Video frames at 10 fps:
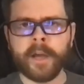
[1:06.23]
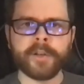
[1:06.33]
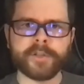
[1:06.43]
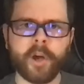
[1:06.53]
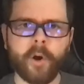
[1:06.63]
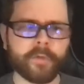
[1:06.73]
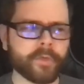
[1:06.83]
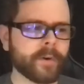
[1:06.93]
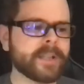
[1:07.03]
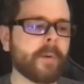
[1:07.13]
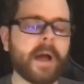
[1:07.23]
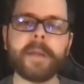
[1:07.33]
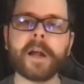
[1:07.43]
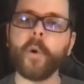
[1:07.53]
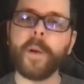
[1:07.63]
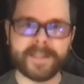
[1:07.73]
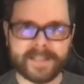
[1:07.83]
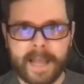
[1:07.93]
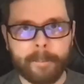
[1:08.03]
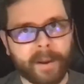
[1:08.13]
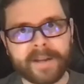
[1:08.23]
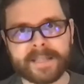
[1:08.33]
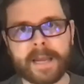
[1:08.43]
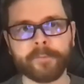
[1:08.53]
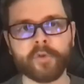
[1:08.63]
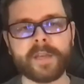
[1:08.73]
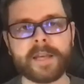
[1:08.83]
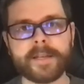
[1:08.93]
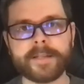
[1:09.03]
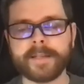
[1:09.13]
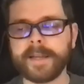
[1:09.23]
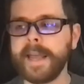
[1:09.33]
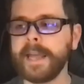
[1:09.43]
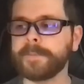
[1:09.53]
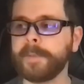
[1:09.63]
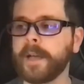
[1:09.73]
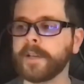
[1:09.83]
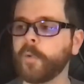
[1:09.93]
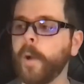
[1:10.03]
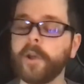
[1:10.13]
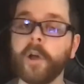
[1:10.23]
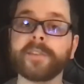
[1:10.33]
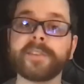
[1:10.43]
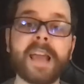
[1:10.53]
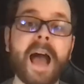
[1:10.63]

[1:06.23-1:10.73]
So the reason why I'm not going step by step through these is because, quite honestly,